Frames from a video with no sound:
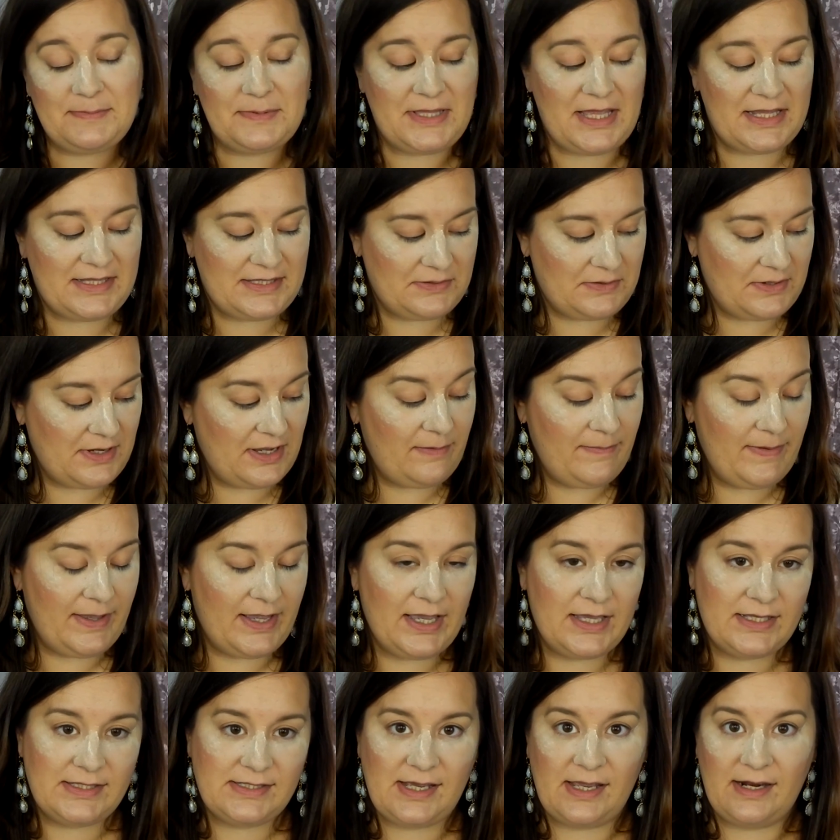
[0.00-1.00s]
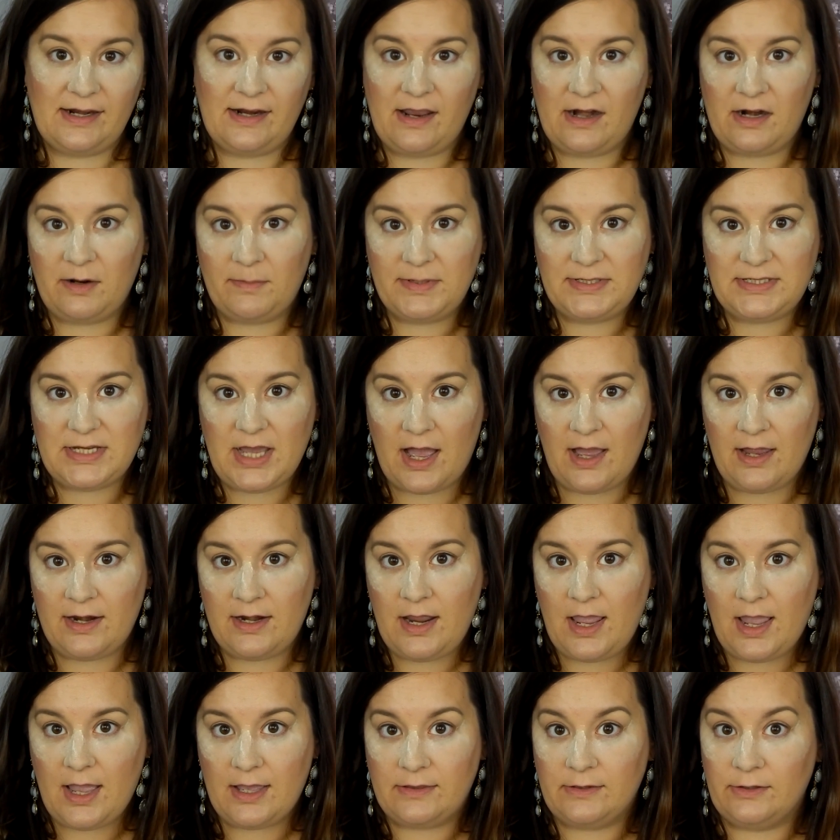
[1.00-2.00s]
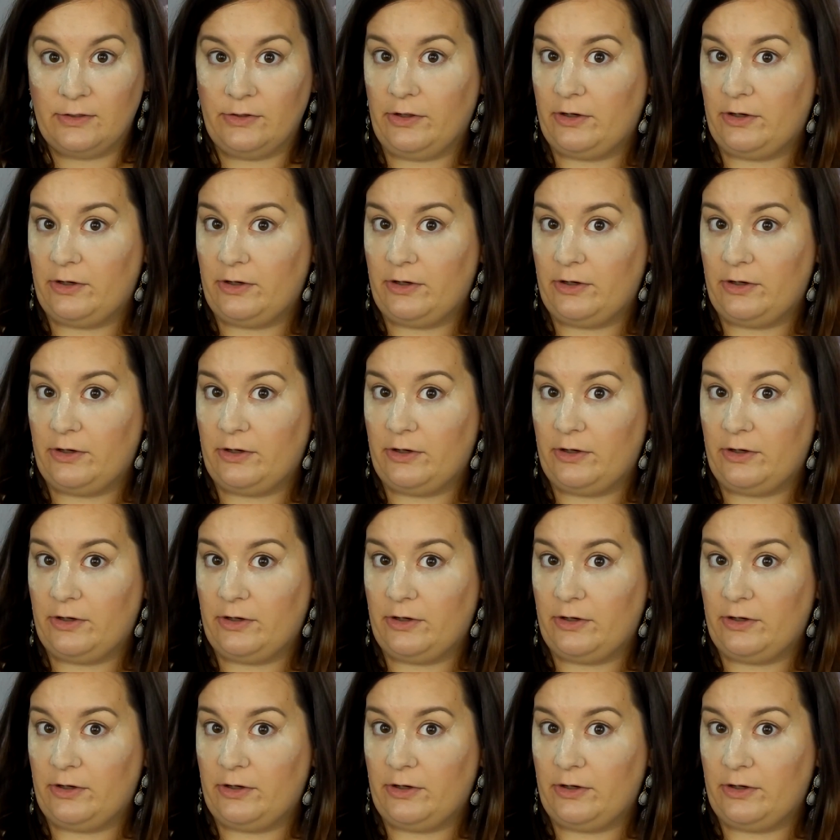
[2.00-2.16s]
but that's okay because it'll be done and the